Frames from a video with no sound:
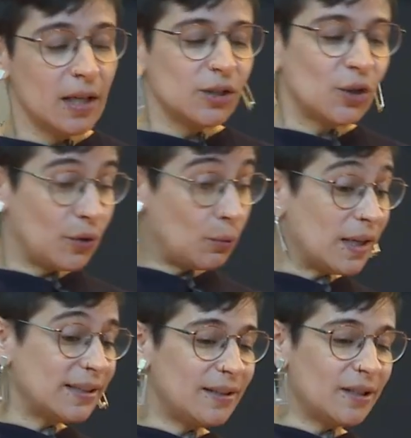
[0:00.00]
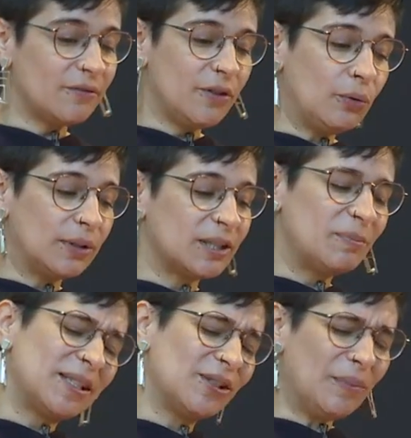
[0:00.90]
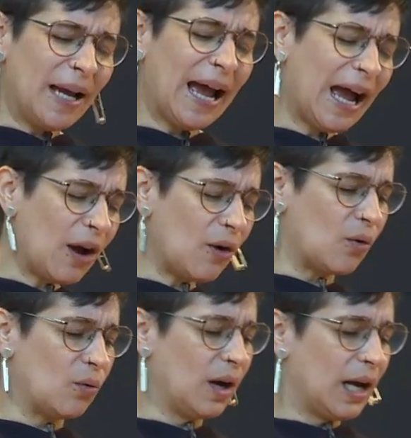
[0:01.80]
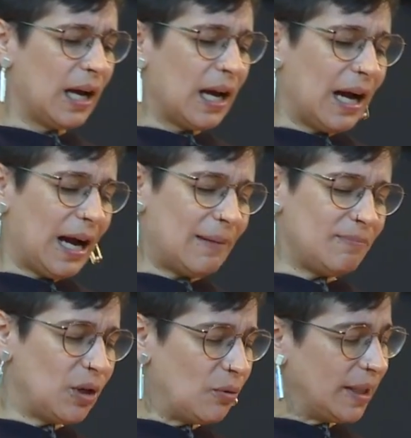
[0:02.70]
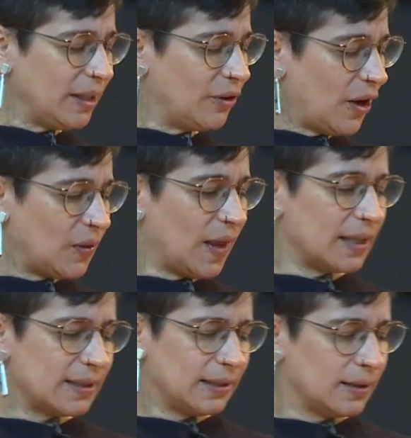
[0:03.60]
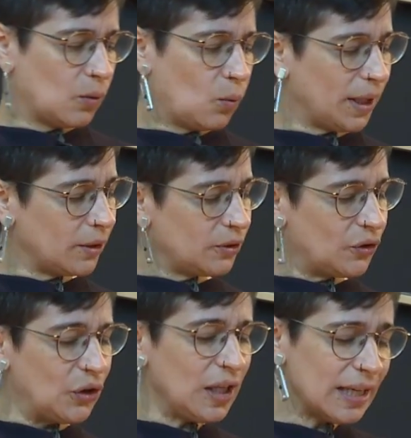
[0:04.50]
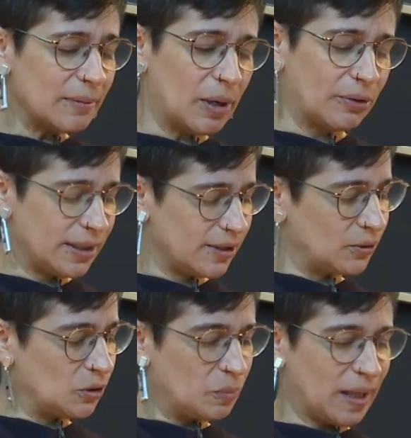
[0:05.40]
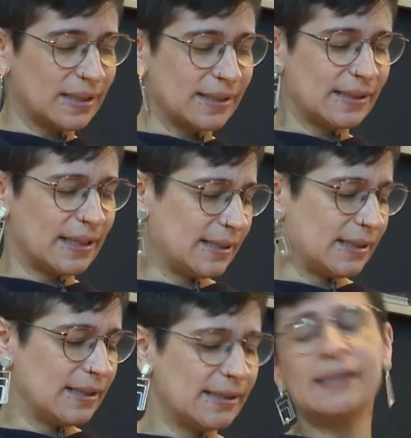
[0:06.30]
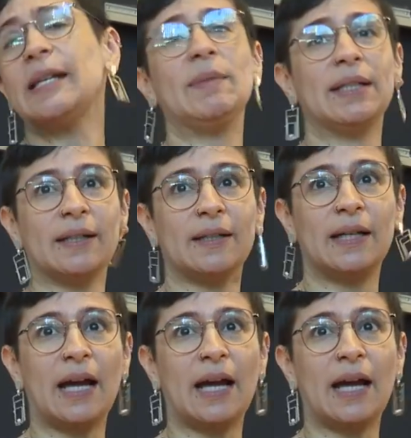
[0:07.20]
So there was a lot of knowledge, but somehow um, nobody thought that we could think about these two spaces as similar,